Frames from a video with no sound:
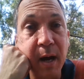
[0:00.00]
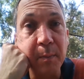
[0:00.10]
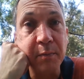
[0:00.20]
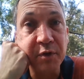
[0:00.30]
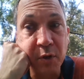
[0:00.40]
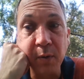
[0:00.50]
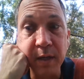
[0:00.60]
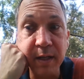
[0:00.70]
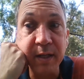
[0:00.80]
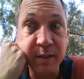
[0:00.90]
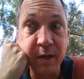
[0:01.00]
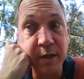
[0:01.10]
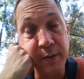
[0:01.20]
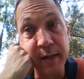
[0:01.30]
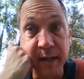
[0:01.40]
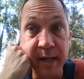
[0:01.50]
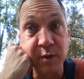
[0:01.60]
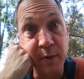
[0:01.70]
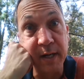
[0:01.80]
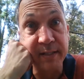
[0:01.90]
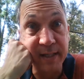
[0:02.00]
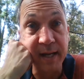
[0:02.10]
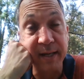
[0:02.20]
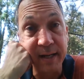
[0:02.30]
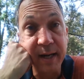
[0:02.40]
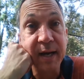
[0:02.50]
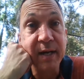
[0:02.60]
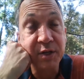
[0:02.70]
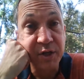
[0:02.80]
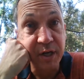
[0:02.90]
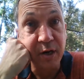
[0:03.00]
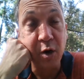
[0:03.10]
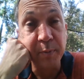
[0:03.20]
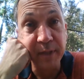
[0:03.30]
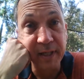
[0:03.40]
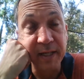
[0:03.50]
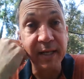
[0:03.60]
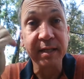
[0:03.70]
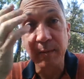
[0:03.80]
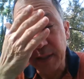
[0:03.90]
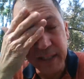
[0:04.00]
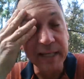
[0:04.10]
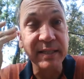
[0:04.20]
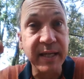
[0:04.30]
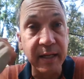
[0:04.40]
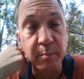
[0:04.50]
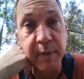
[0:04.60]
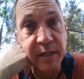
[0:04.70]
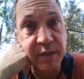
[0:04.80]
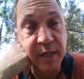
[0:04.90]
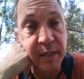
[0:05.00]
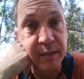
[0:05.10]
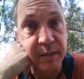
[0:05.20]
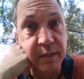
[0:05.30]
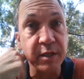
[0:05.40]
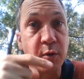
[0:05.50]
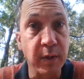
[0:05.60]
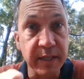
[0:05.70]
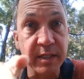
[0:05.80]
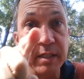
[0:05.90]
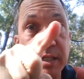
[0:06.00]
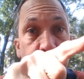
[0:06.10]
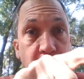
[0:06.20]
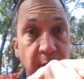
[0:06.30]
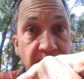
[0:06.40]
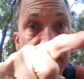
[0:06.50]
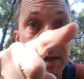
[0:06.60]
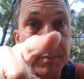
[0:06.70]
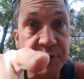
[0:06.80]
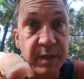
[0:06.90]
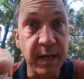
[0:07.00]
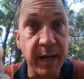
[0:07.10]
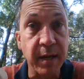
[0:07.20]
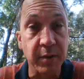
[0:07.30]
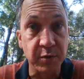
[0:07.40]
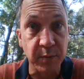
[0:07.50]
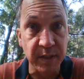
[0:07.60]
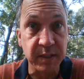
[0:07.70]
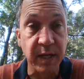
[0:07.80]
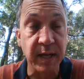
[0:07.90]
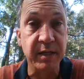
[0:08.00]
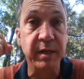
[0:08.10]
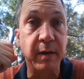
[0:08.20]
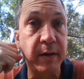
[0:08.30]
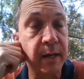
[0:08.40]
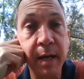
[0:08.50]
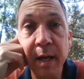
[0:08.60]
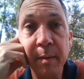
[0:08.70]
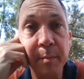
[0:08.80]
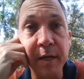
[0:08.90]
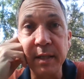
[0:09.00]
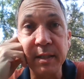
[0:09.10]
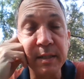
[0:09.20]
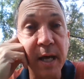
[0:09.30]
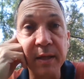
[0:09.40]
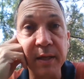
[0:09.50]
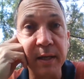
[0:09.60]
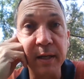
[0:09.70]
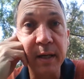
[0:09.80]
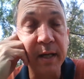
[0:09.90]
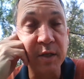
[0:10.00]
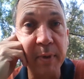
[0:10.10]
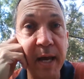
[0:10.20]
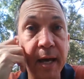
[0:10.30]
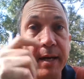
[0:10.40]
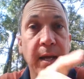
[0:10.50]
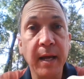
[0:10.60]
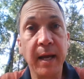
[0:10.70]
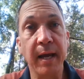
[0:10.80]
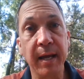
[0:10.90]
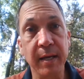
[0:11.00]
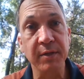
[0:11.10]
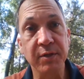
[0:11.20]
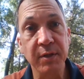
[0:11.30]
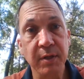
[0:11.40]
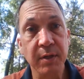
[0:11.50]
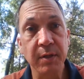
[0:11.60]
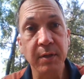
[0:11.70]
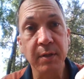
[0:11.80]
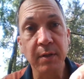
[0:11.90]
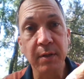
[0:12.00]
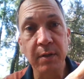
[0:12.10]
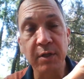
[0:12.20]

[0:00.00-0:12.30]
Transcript: So what you need to start doing again is what I said. Share openly and intimately and take big chances. And your relationship will have ups and downs with this kind of sharing. But it's nothing as bad as the